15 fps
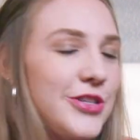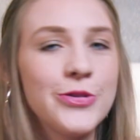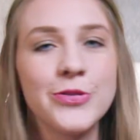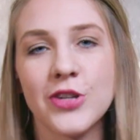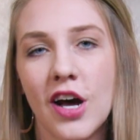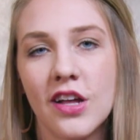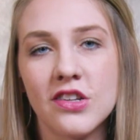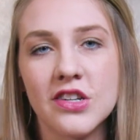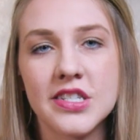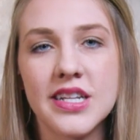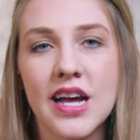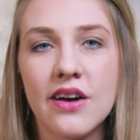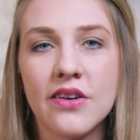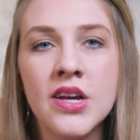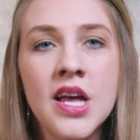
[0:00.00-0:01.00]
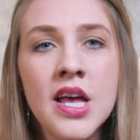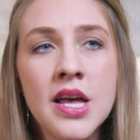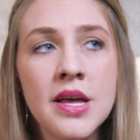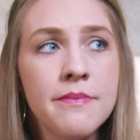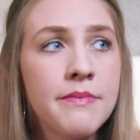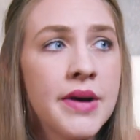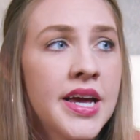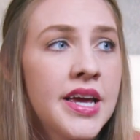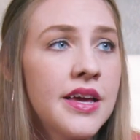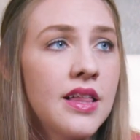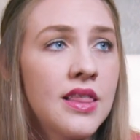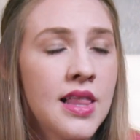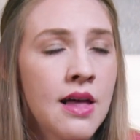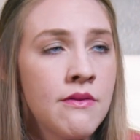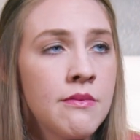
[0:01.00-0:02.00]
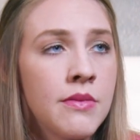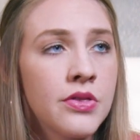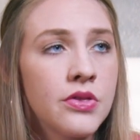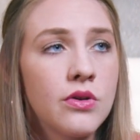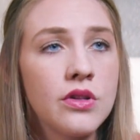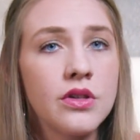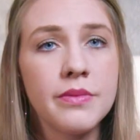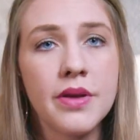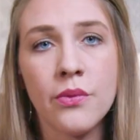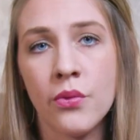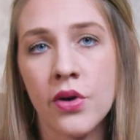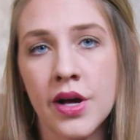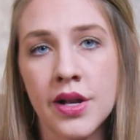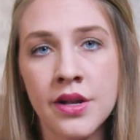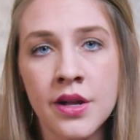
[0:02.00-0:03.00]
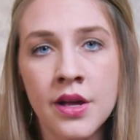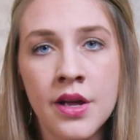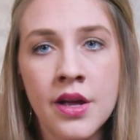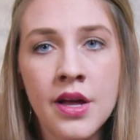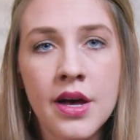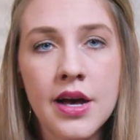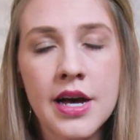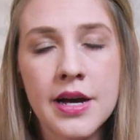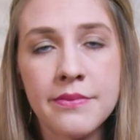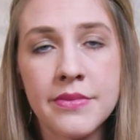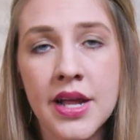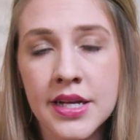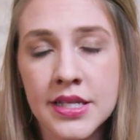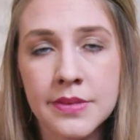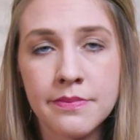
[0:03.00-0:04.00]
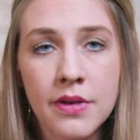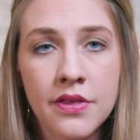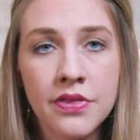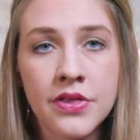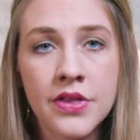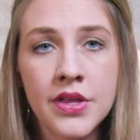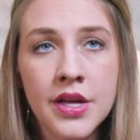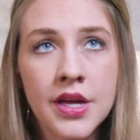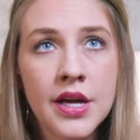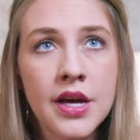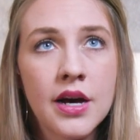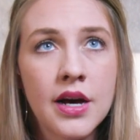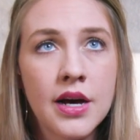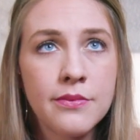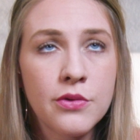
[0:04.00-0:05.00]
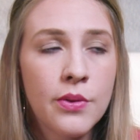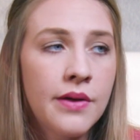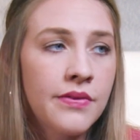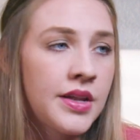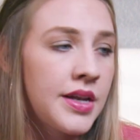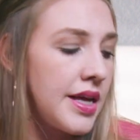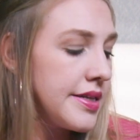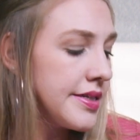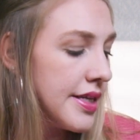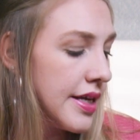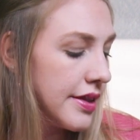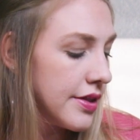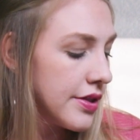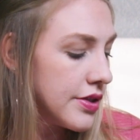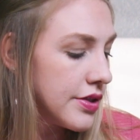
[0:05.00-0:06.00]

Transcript: two toddlers now. My 11 month old will be one um, next month um, around the 19th.